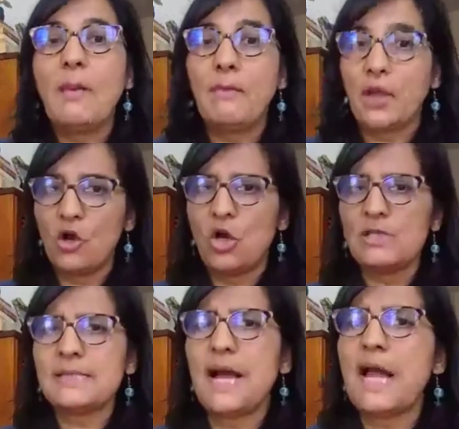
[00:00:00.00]

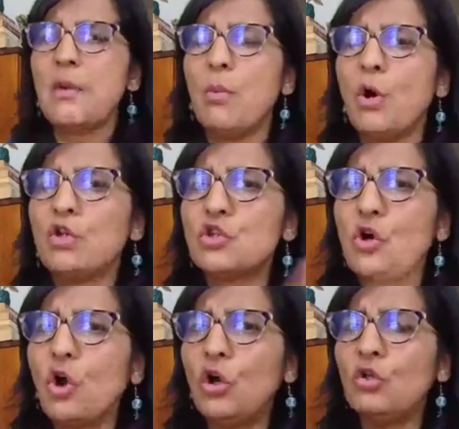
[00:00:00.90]
because I want
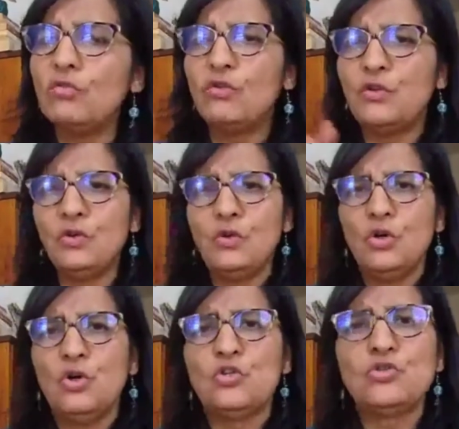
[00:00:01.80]
all of you
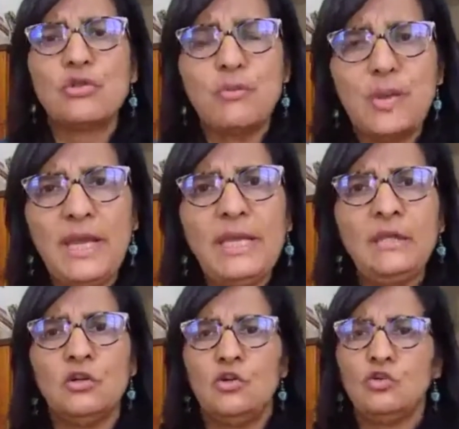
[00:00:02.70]
to
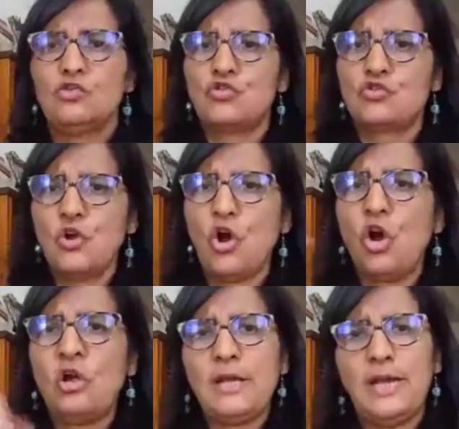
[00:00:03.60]
remain
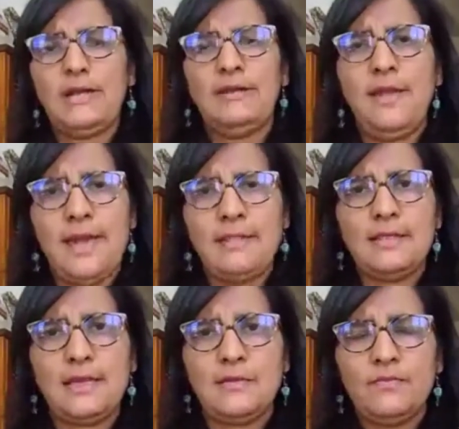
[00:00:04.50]
strong and
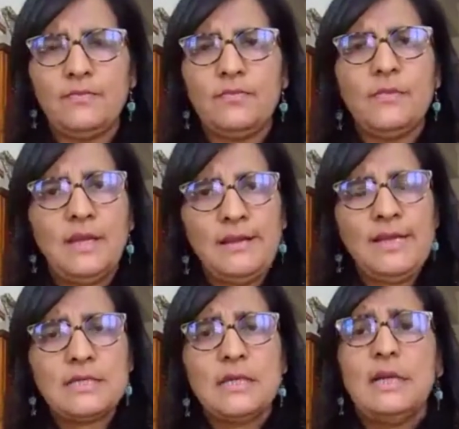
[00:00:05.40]
healthy.
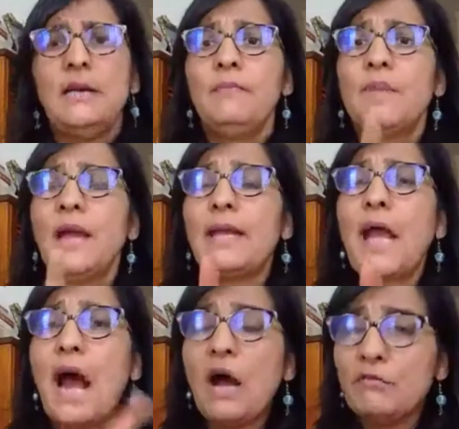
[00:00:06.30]
Correct? And
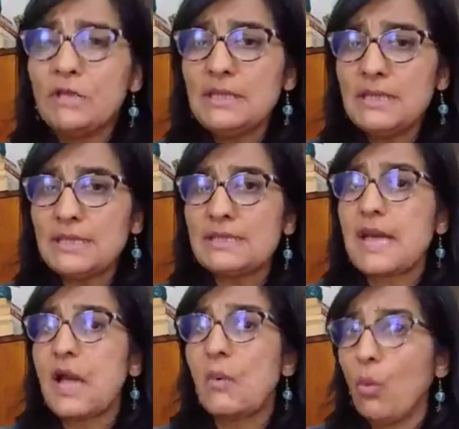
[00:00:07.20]
after this,
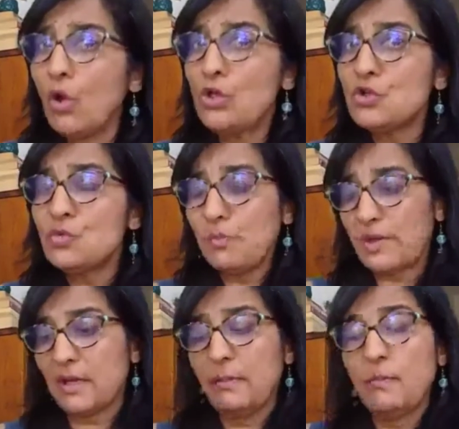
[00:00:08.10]
I want you to
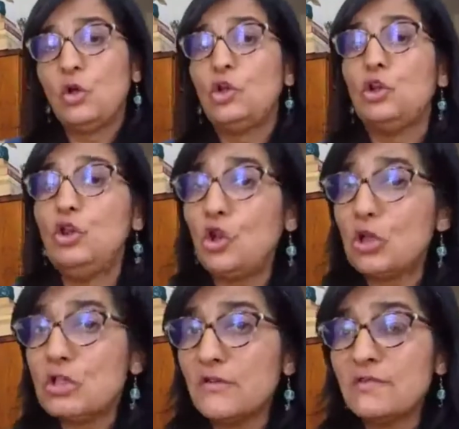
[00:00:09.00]
pick up
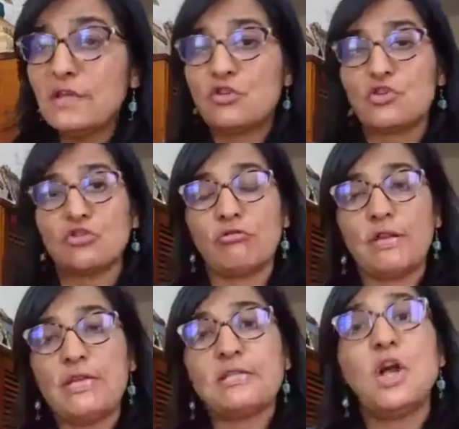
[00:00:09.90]
lots of such
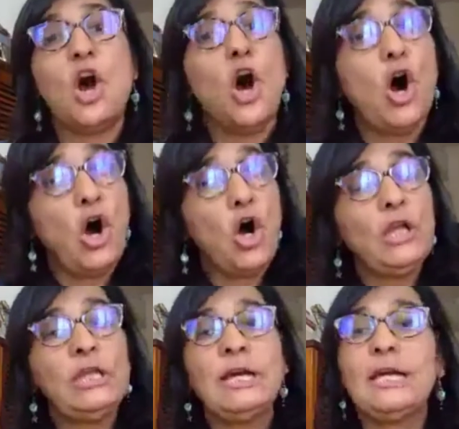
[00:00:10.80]
stories
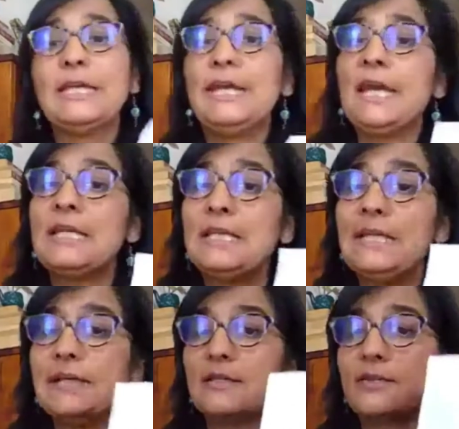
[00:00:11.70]
on Get
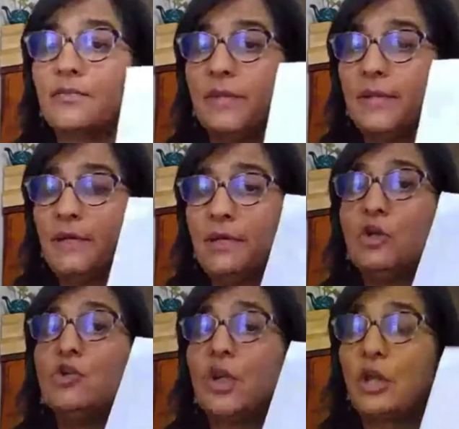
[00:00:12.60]
Lit. Yeah,
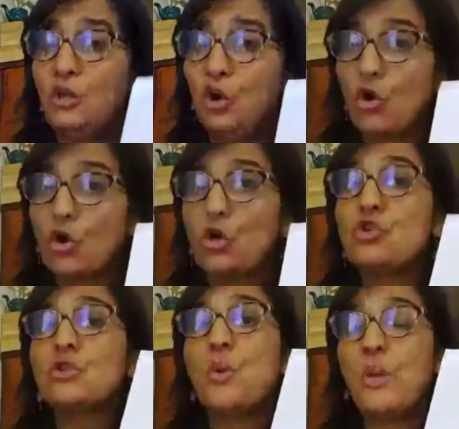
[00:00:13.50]
you can log on
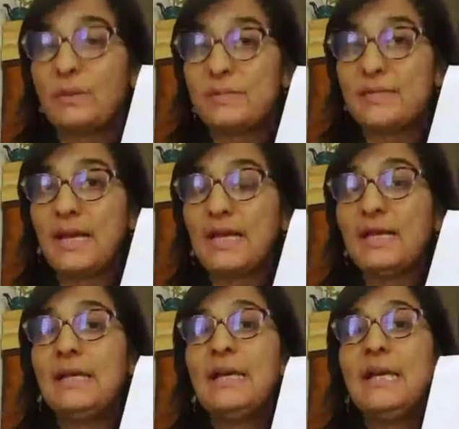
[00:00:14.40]
to the
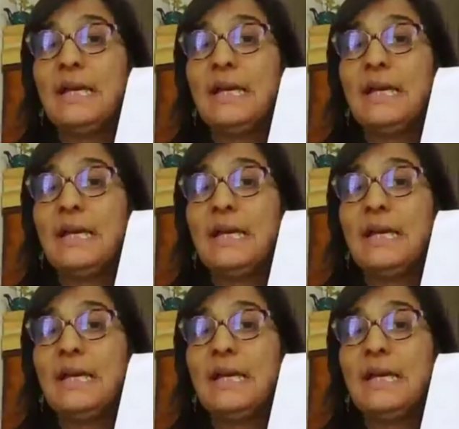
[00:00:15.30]
website